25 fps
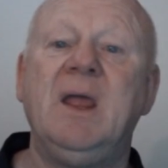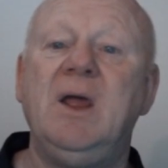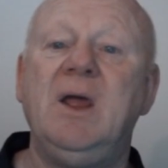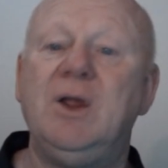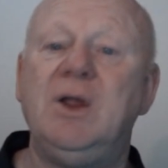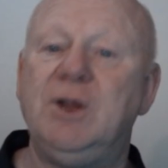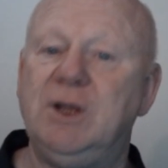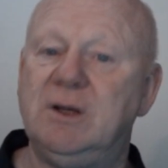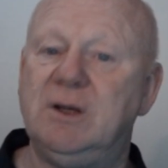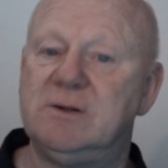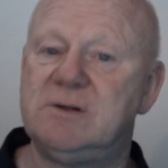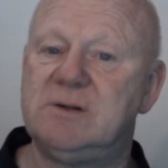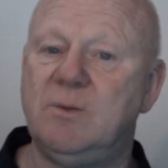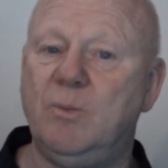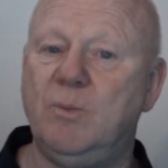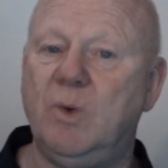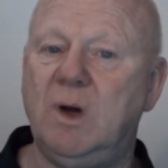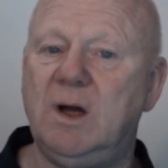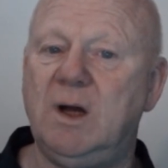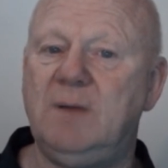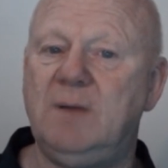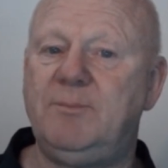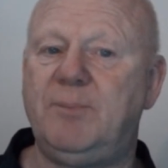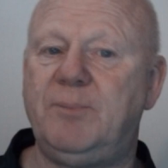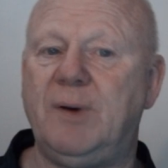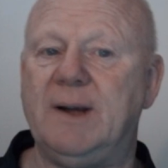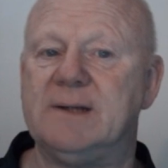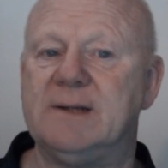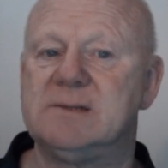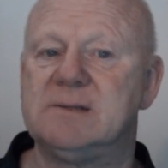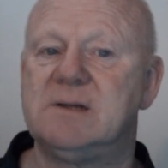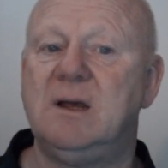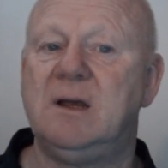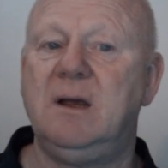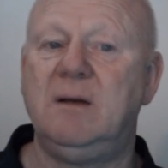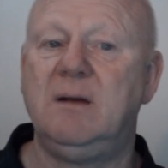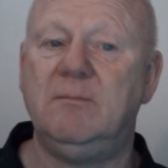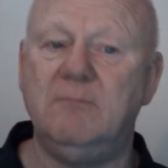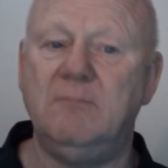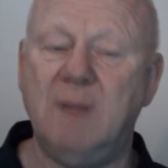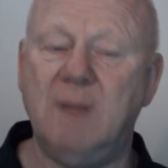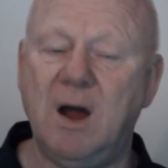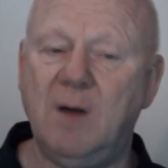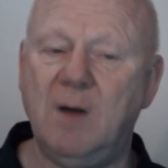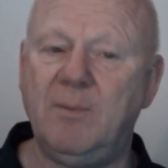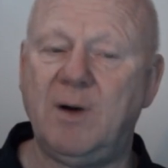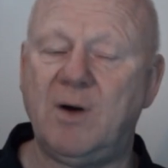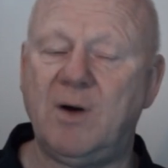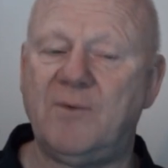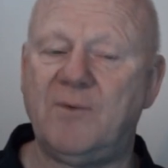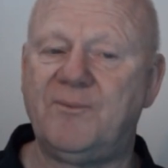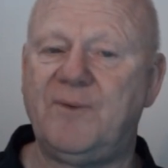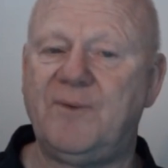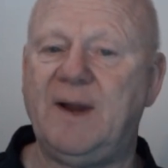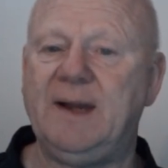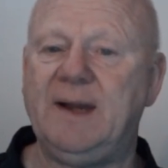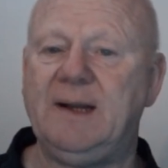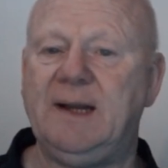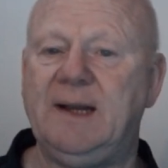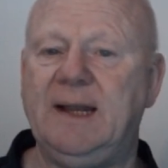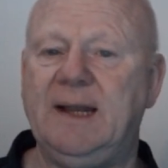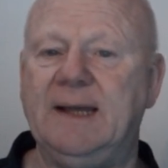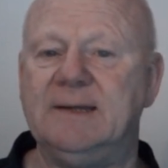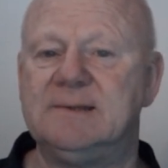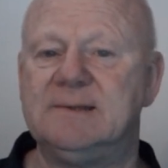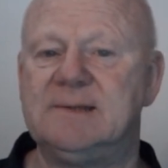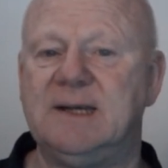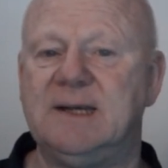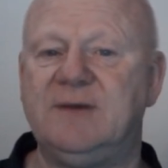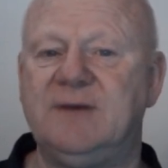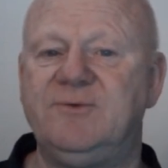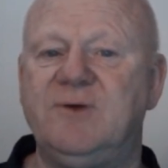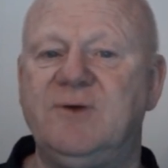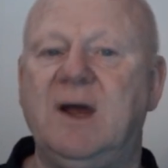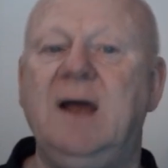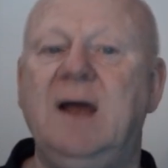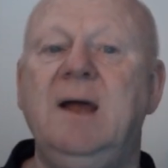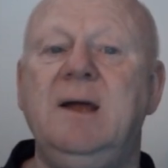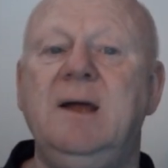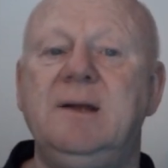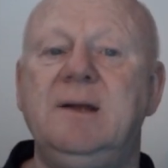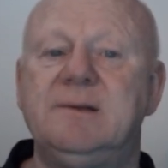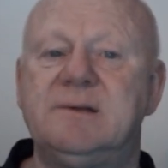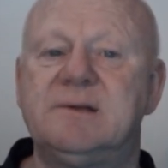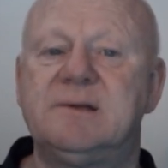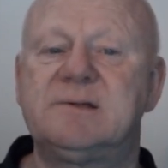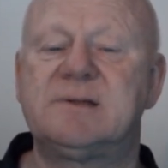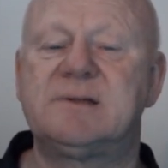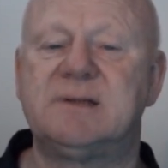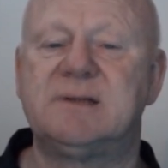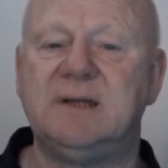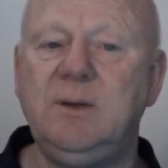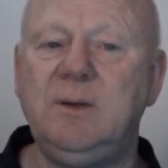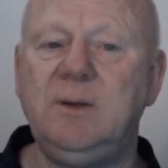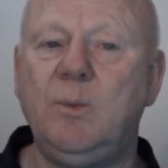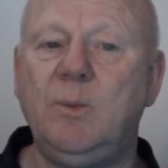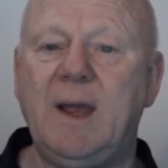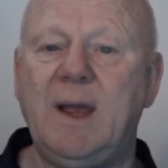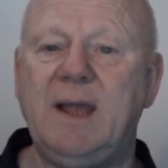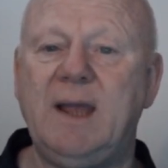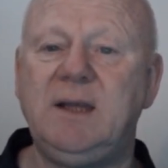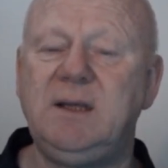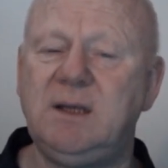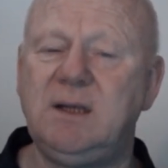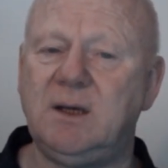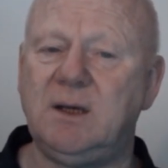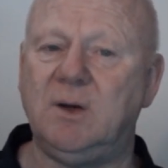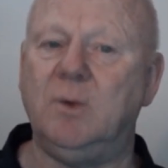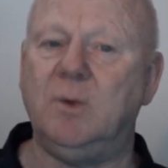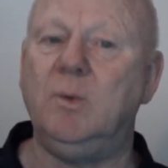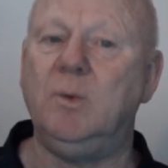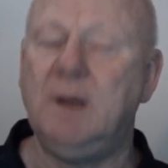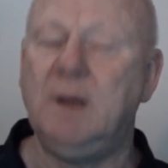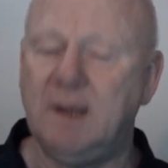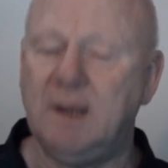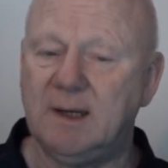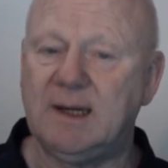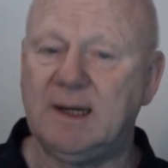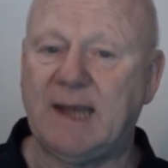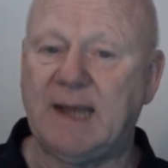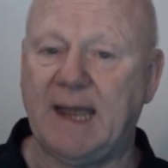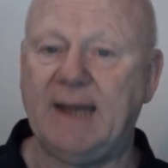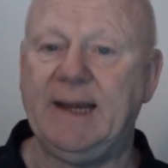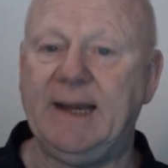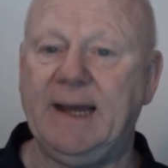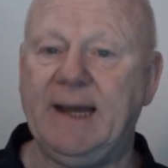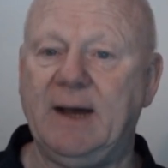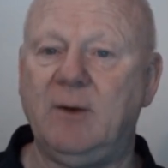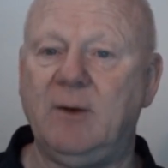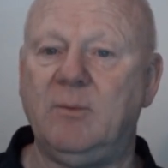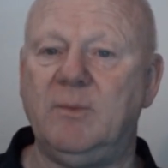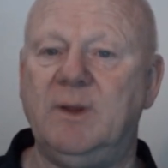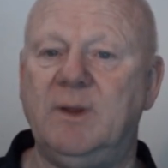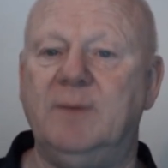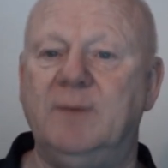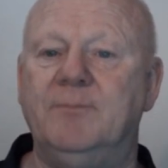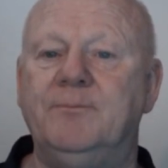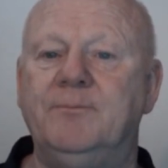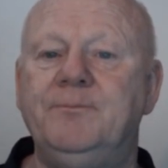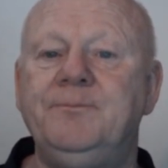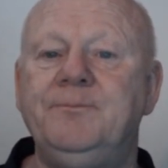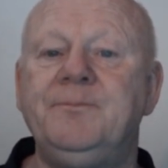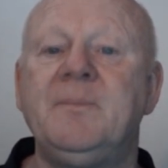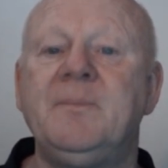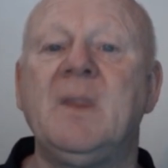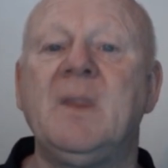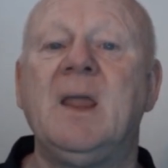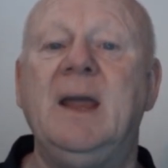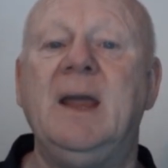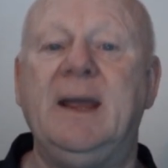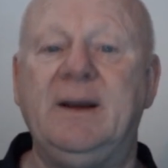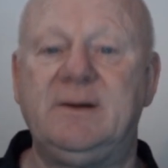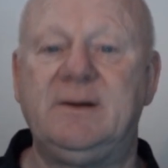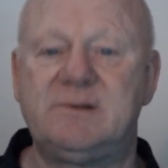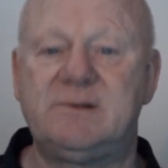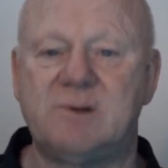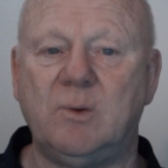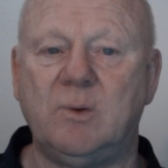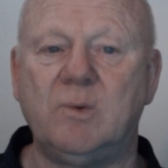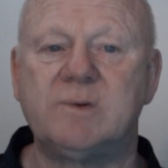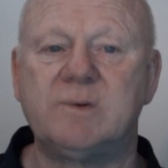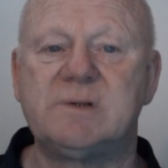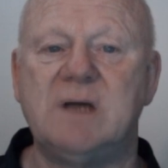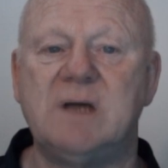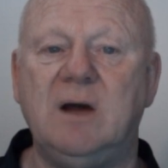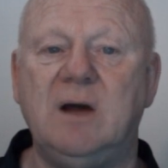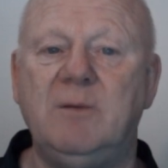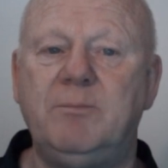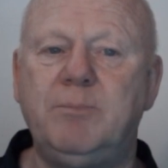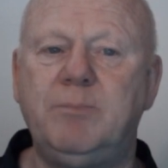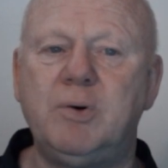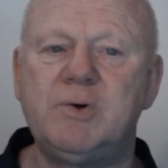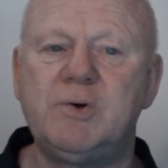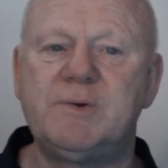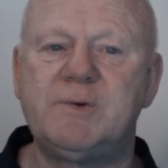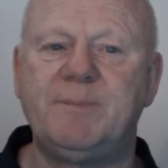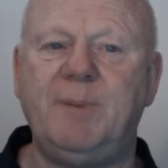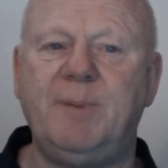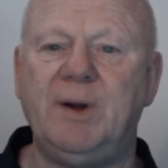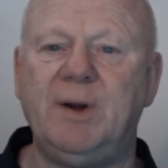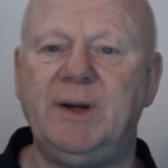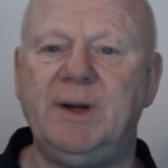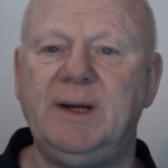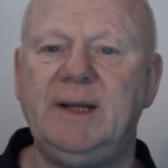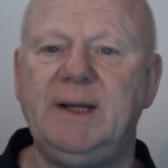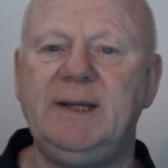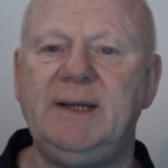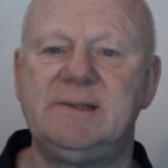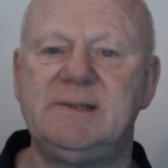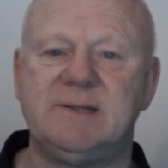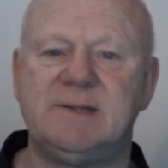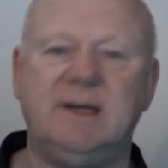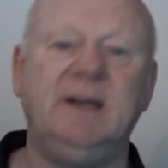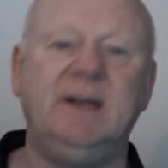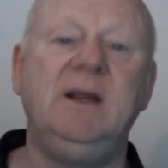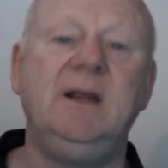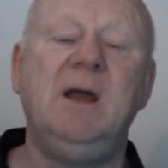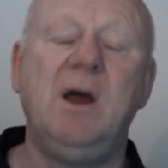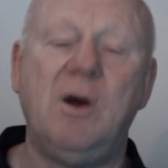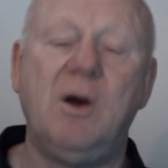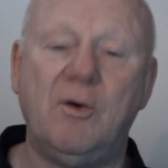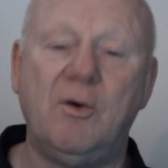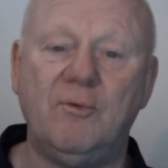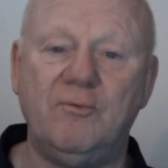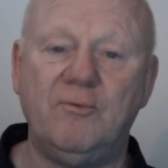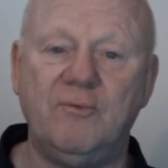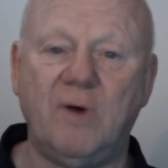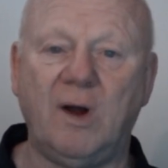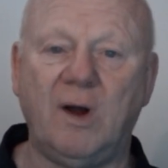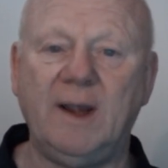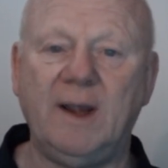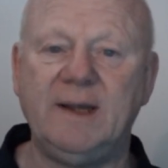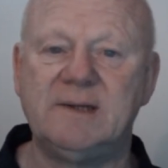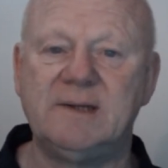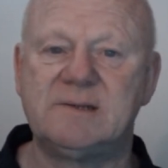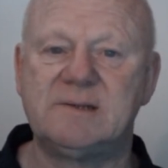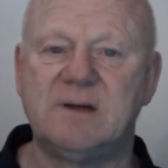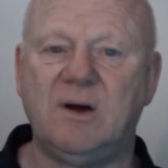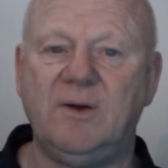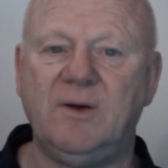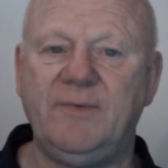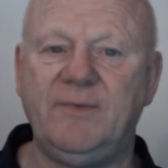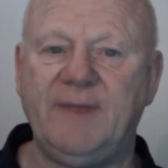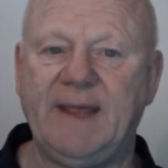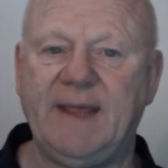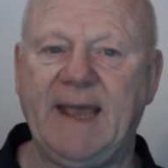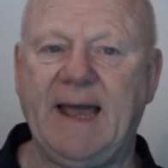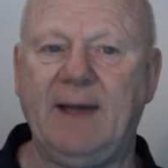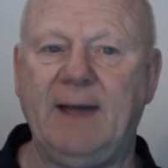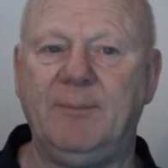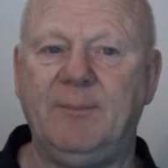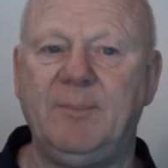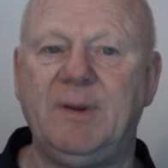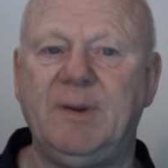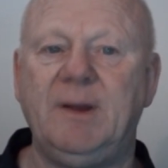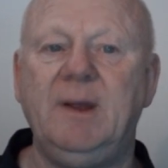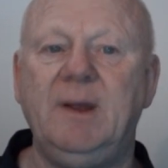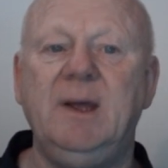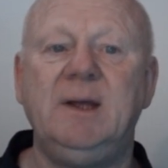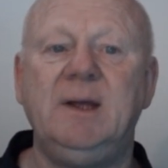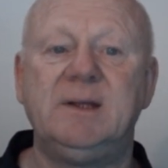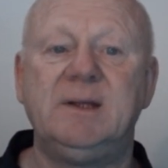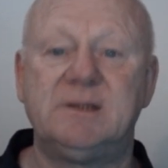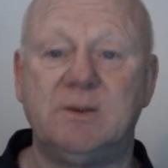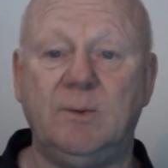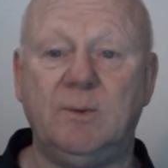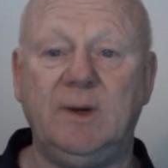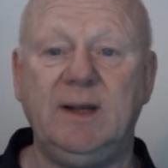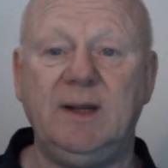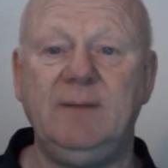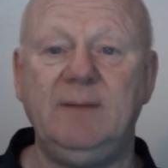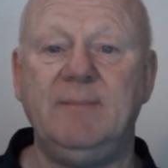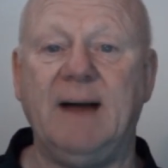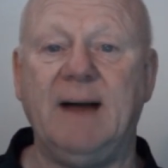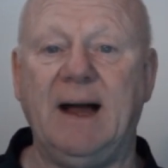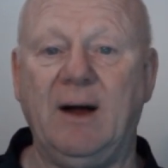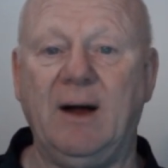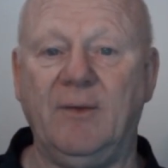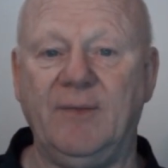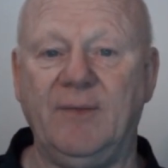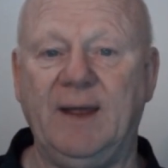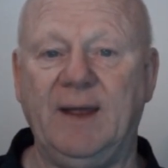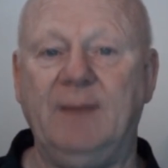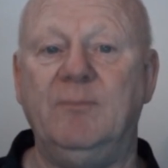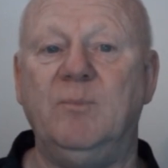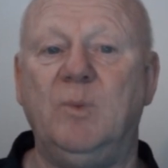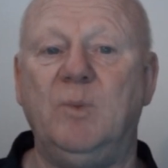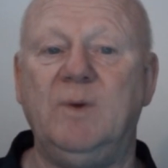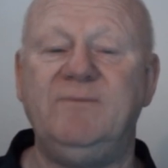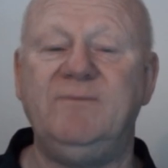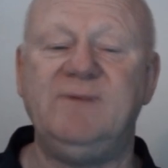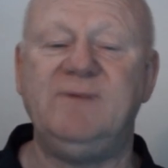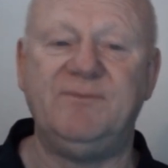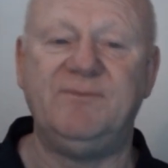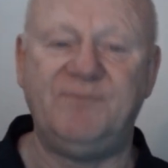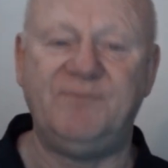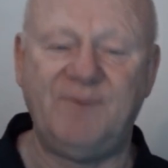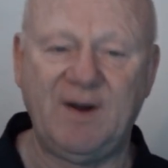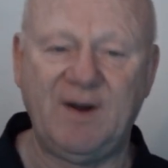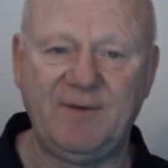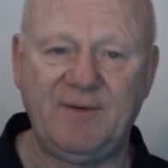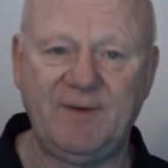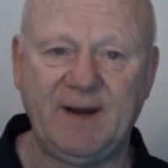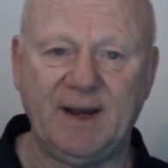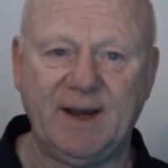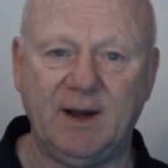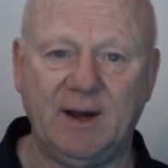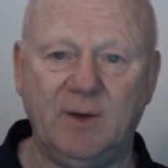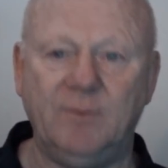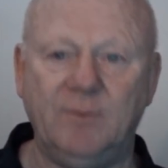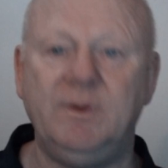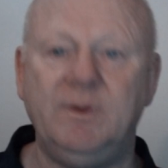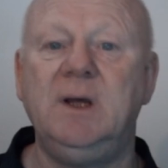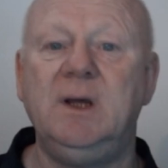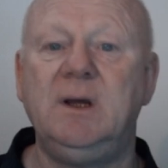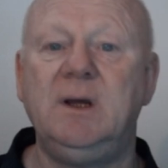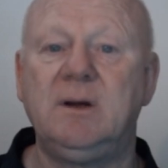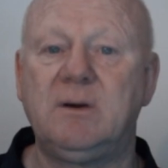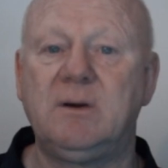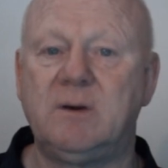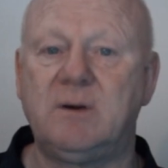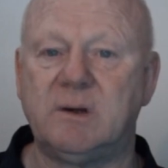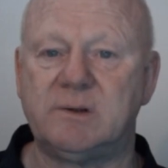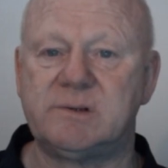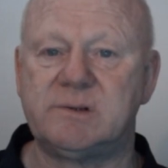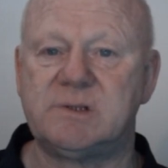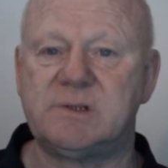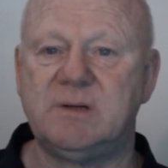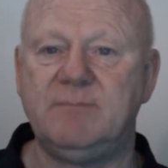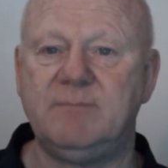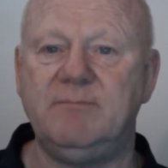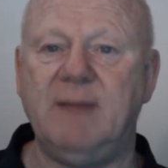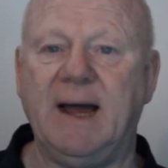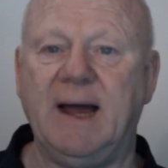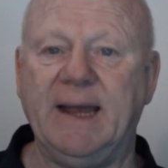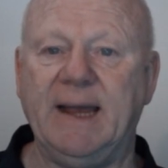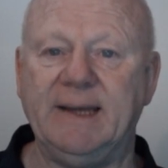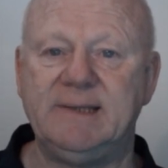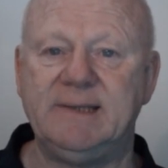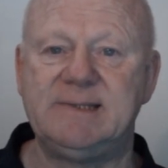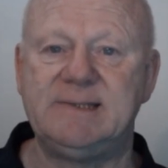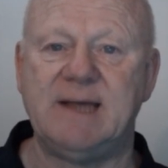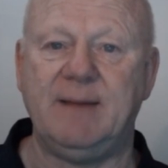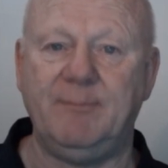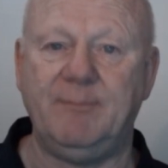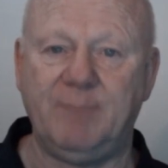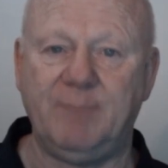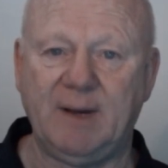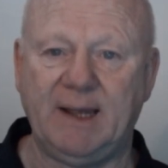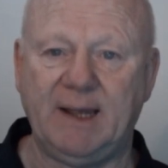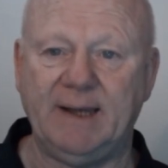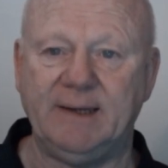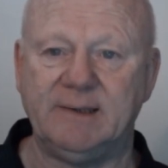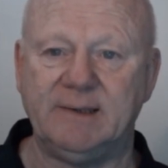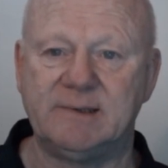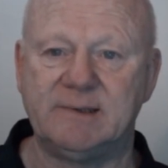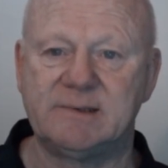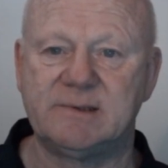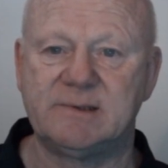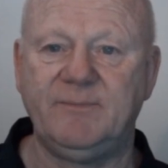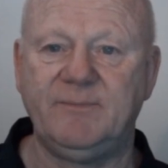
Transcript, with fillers: using WordPress, mobile friendly, etc., to see where you can help them. It's also push button easy right inside the app to email them with your very own custom made templates.